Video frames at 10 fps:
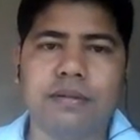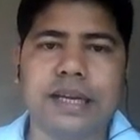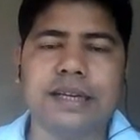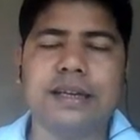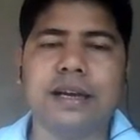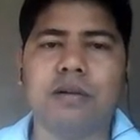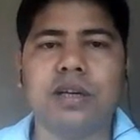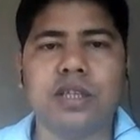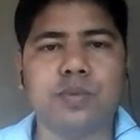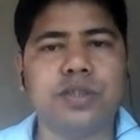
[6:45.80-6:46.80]
then
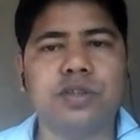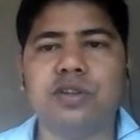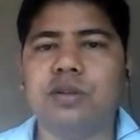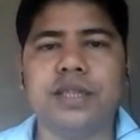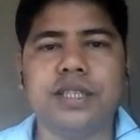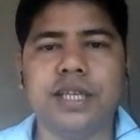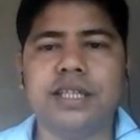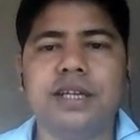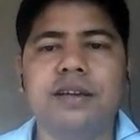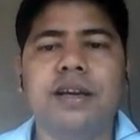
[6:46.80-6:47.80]
our dispersion will be
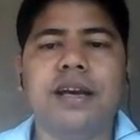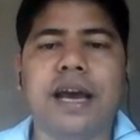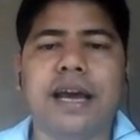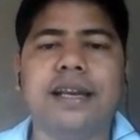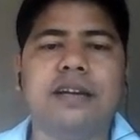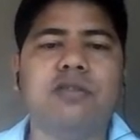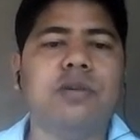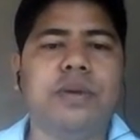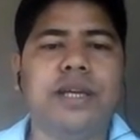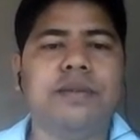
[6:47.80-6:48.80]
changing, and that
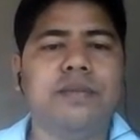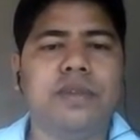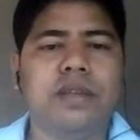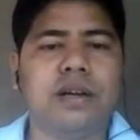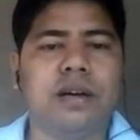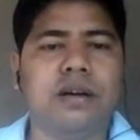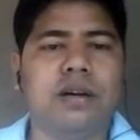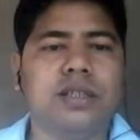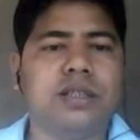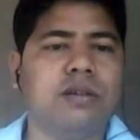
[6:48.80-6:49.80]
will be
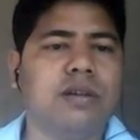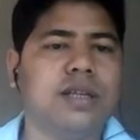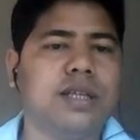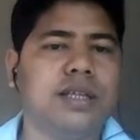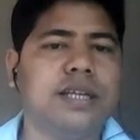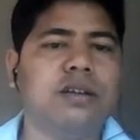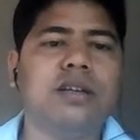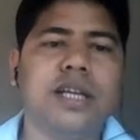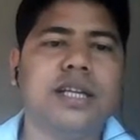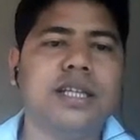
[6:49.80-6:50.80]
also called
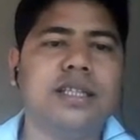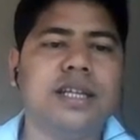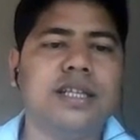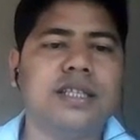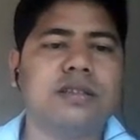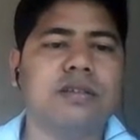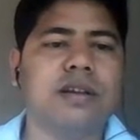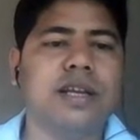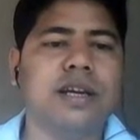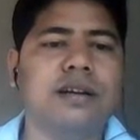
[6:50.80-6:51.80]
that is
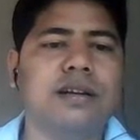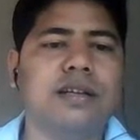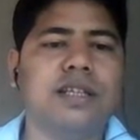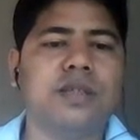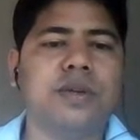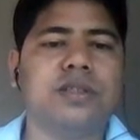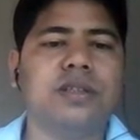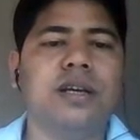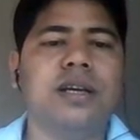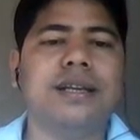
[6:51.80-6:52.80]
called here the
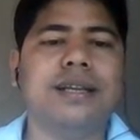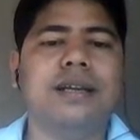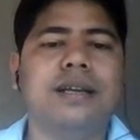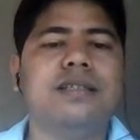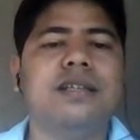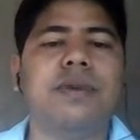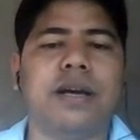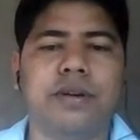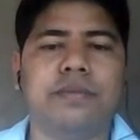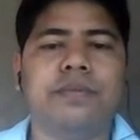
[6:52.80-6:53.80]
dispersion decreasing
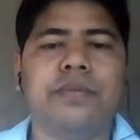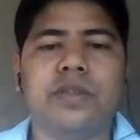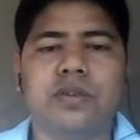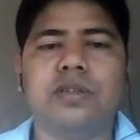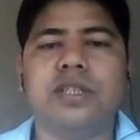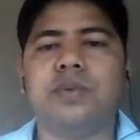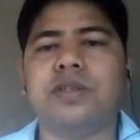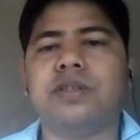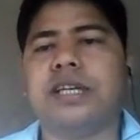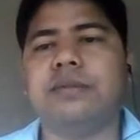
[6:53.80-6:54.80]
fiber. So
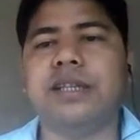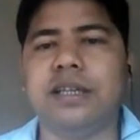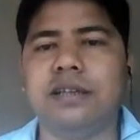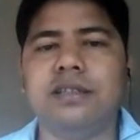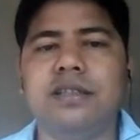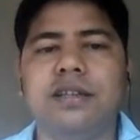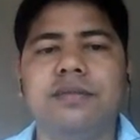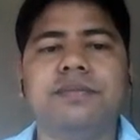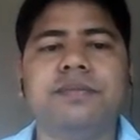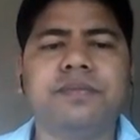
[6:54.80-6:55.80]
dispersion can be decreased here.
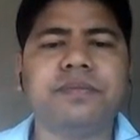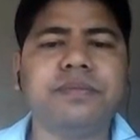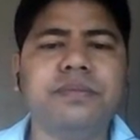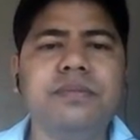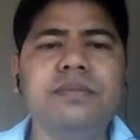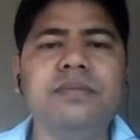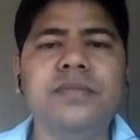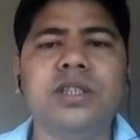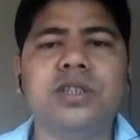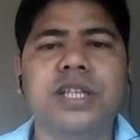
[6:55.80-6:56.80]

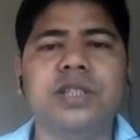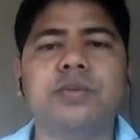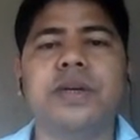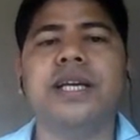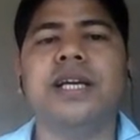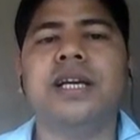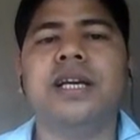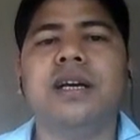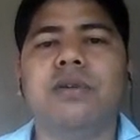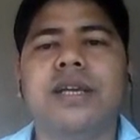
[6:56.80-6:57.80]
So this way
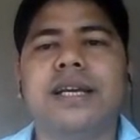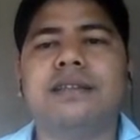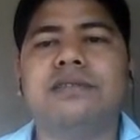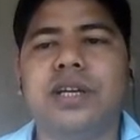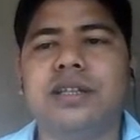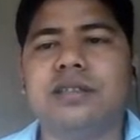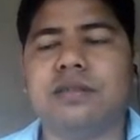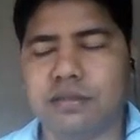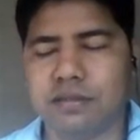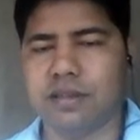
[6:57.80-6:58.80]
we can change
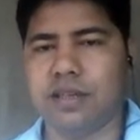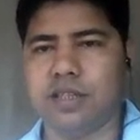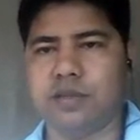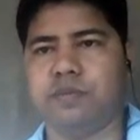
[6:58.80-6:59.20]
have